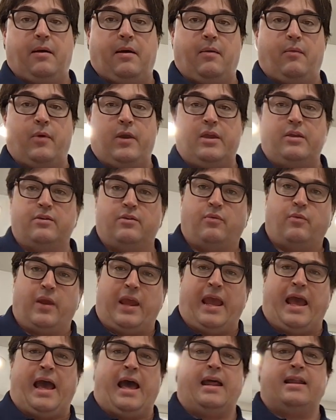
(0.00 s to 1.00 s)

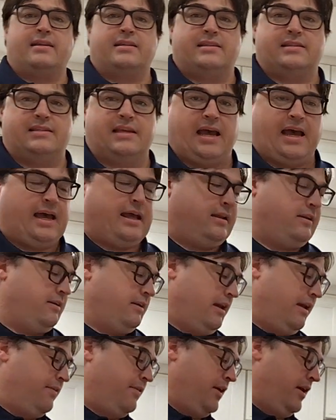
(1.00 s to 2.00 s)
we had a set,
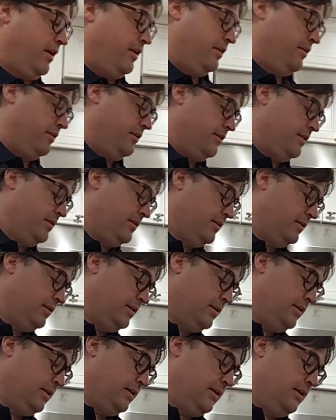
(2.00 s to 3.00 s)
and then
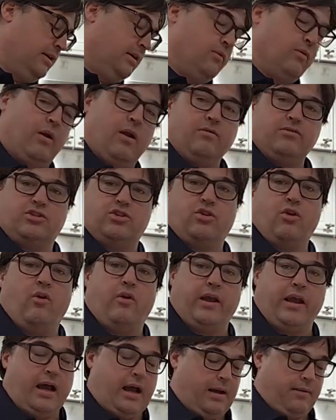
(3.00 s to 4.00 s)
when I was
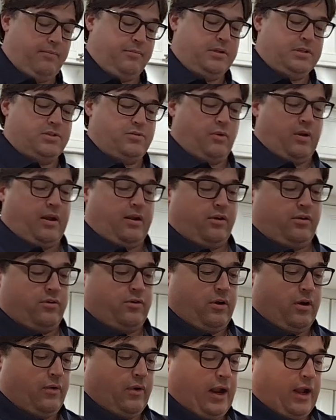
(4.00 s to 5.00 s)
growing up, this is when
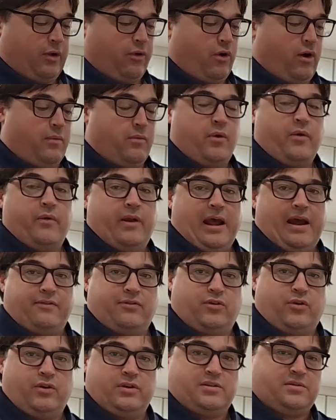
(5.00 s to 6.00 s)
I grew up, we would have
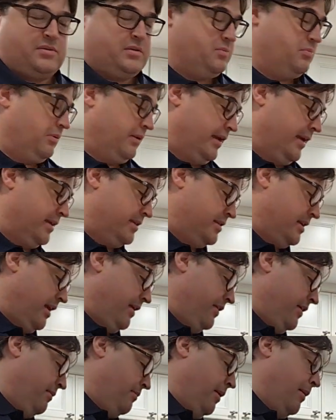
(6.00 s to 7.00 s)
Christmas plates,
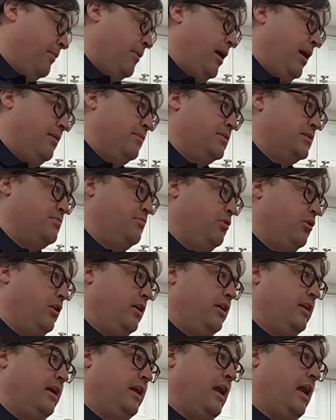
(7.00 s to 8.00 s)
and then my mom is
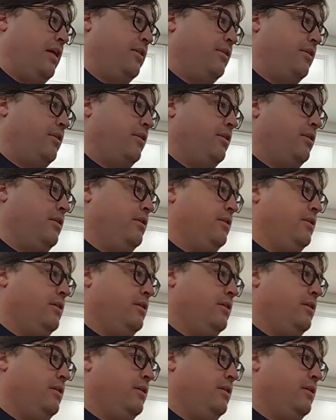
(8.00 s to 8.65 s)
putting together